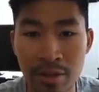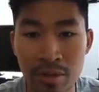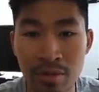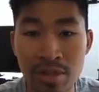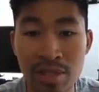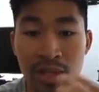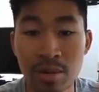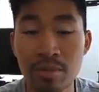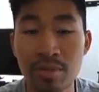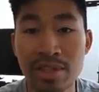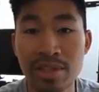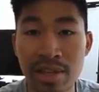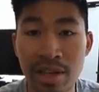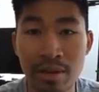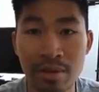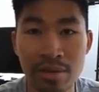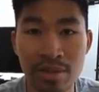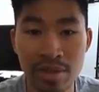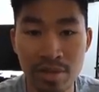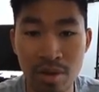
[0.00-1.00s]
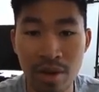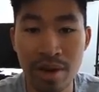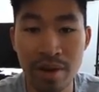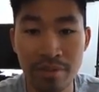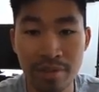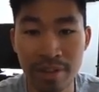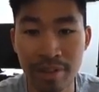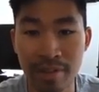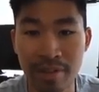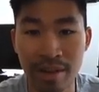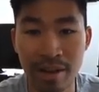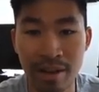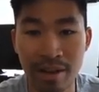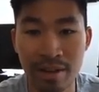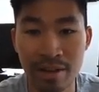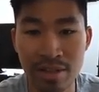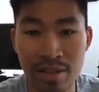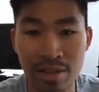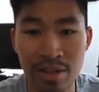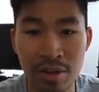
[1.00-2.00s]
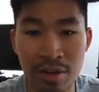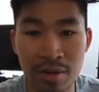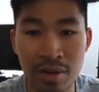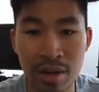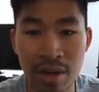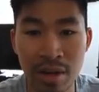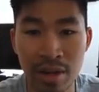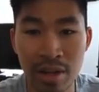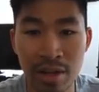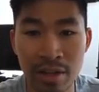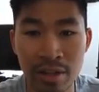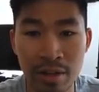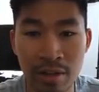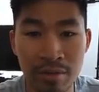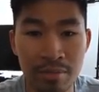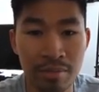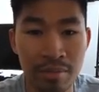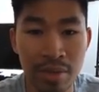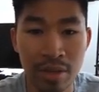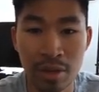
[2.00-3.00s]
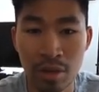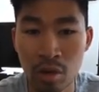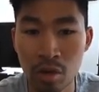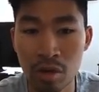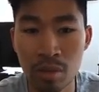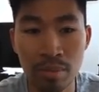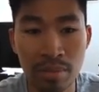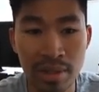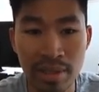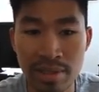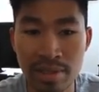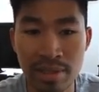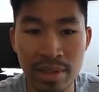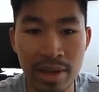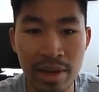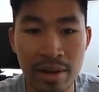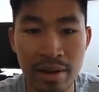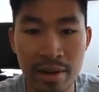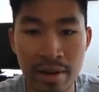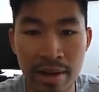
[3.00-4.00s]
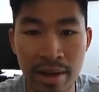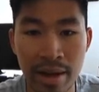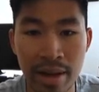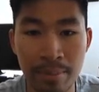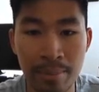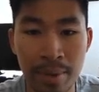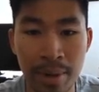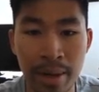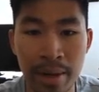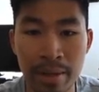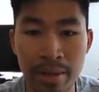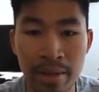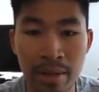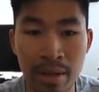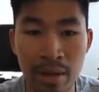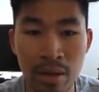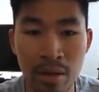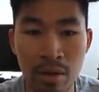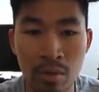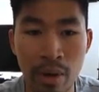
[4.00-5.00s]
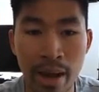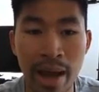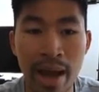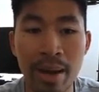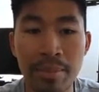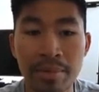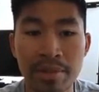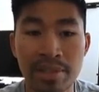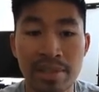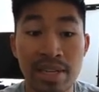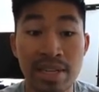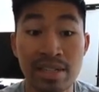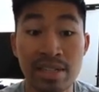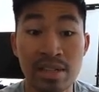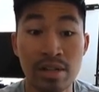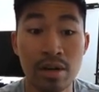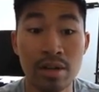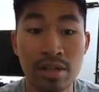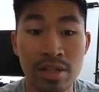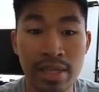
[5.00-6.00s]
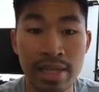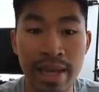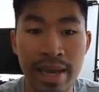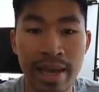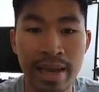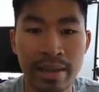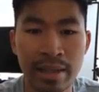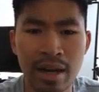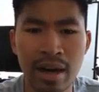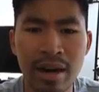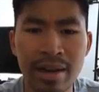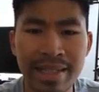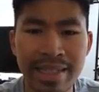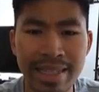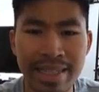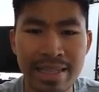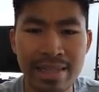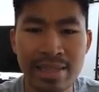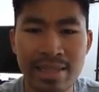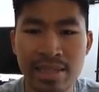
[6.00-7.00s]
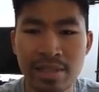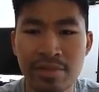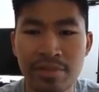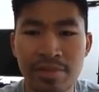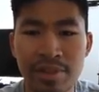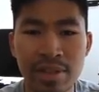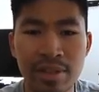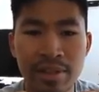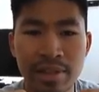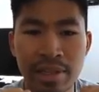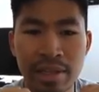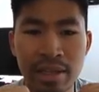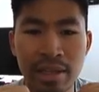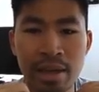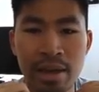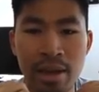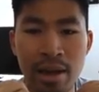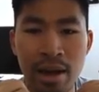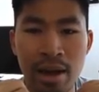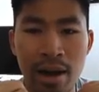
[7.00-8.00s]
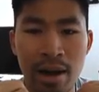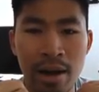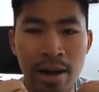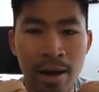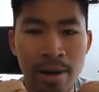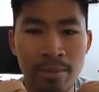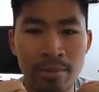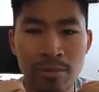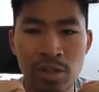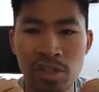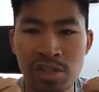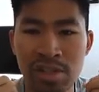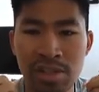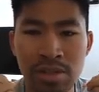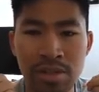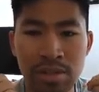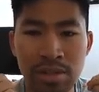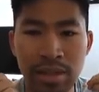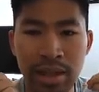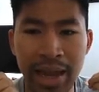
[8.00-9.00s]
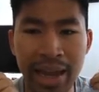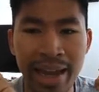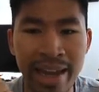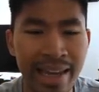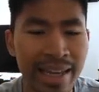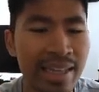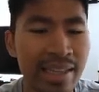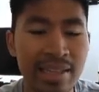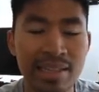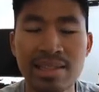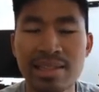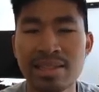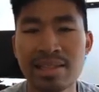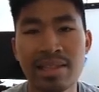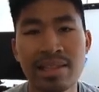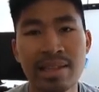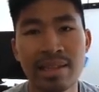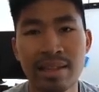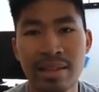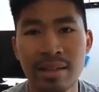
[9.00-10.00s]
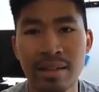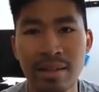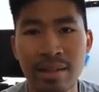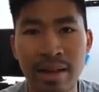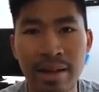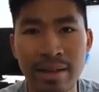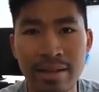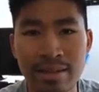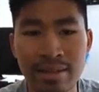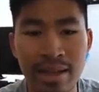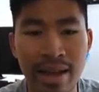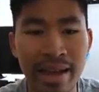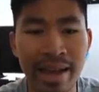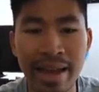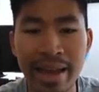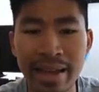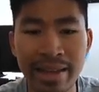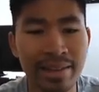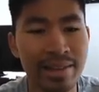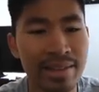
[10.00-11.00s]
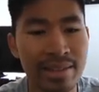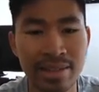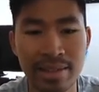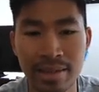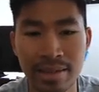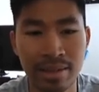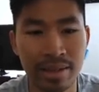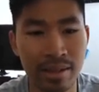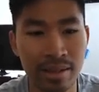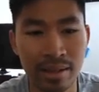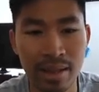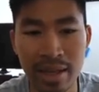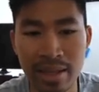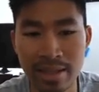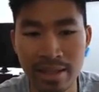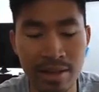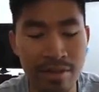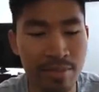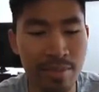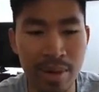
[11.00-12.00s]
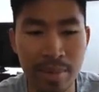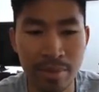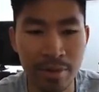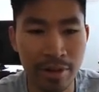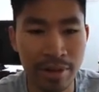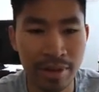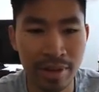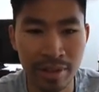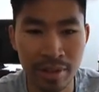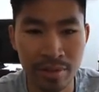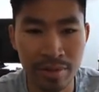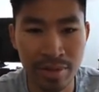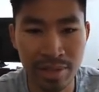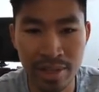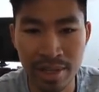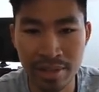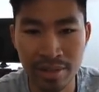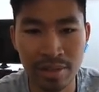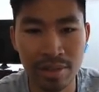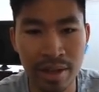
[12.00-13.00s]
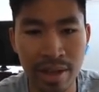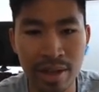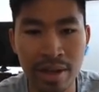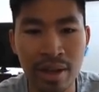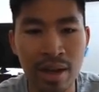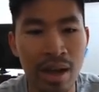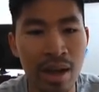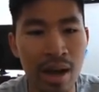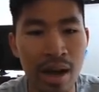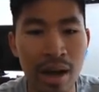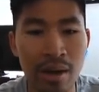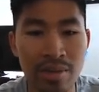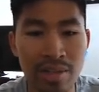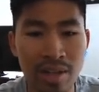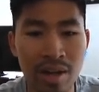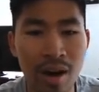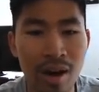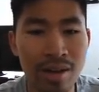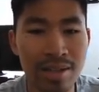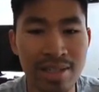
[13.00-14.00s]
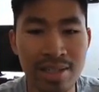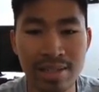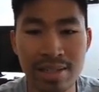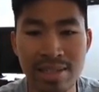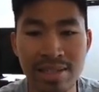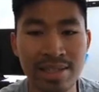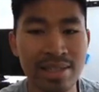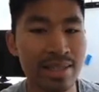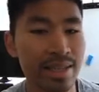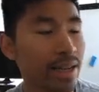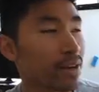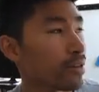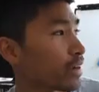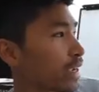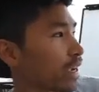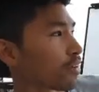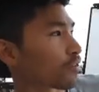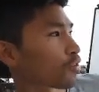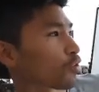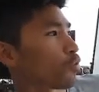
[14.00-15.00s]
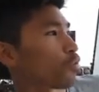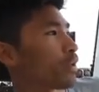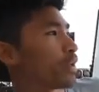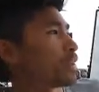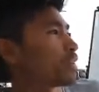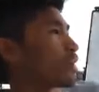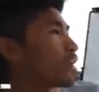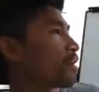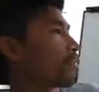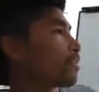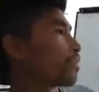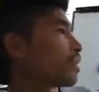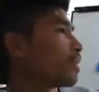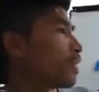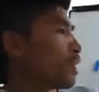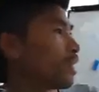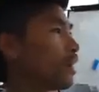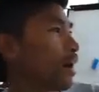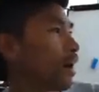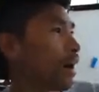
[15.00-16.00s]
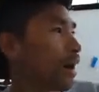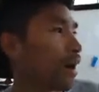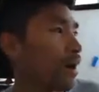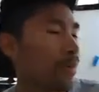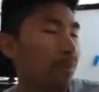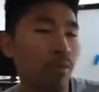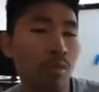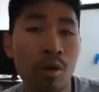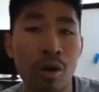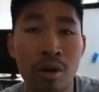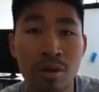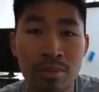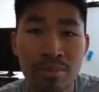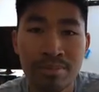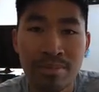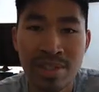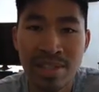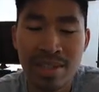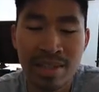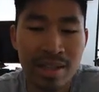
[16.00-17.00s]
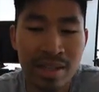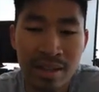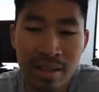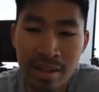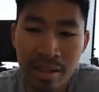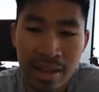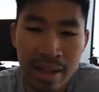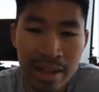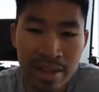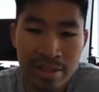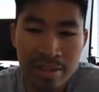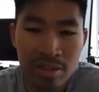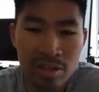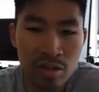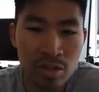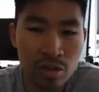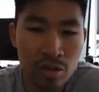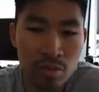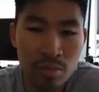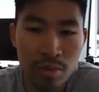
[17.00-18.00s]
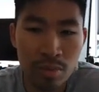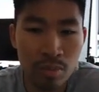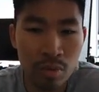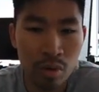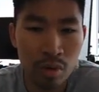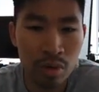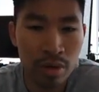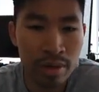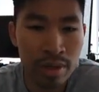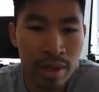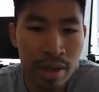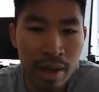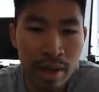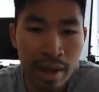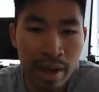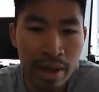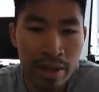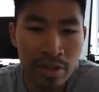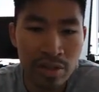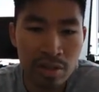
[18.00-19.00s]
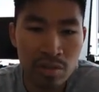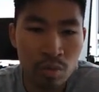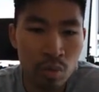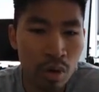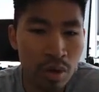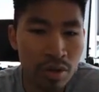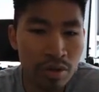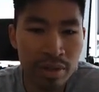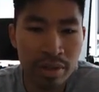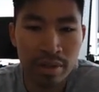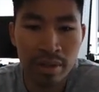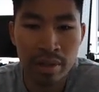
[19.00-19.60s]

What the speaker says: Some would say I was thriving. So, no complaints there. But what happened is I started to get an uneasy feeling. Just hated sitting in class. I hated sitting in class. I remember it like it was yesterday. I was constantly staring out the window while sitting in class, super bored, and just wondering,